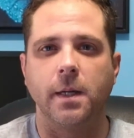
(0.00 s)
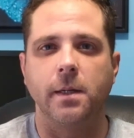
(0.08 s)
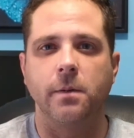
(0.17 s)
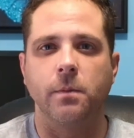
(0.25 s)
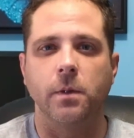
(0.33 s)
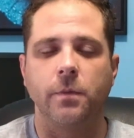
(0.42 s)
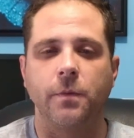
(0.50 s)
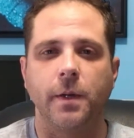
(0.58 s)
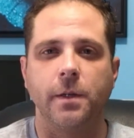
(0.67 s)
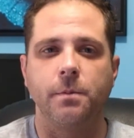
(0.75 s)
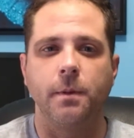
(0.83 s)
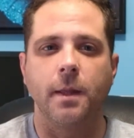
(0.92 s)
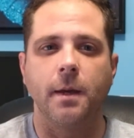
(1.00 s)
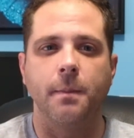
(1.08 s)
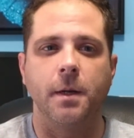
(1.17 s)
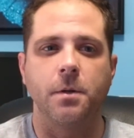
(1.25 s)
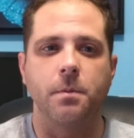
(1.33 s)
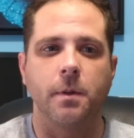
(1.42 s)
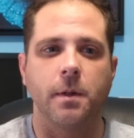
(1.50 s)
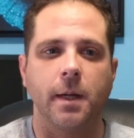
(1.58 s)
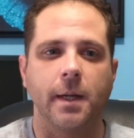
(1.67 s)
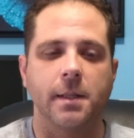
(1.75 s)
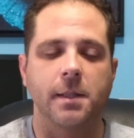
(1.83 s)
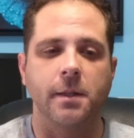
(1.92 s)
It didn't really faze me that much, but I
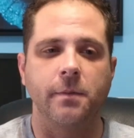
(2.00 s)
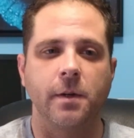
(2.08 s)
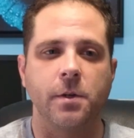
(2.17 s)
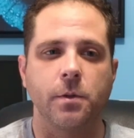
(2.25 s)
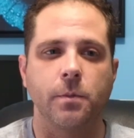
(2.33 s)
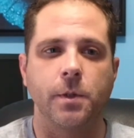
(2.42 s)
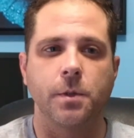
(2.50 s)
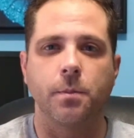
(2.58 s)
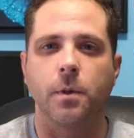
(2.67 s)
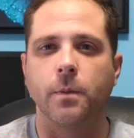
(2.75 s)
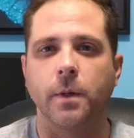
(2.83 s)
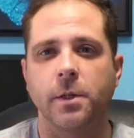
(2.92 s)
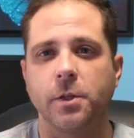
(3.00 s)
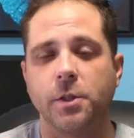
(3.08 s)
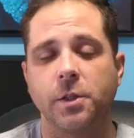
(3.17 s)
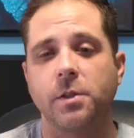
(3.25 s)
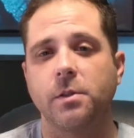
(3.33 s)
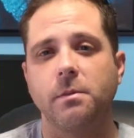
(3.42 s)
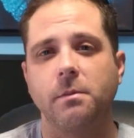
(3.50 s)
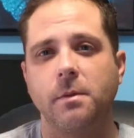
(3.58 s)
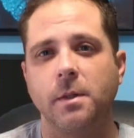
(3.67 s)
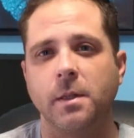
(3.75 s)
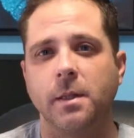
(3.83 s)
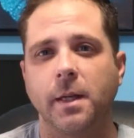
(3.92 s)
guess I eventually reached a point where I just
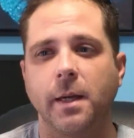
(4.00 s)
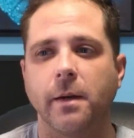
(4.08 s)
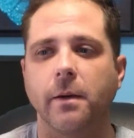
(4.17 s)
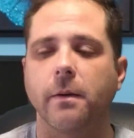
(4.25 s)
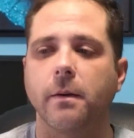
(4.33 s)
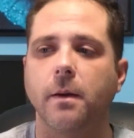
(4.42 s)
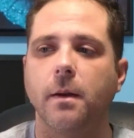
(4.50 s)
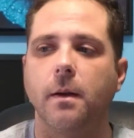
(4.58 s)
didn't care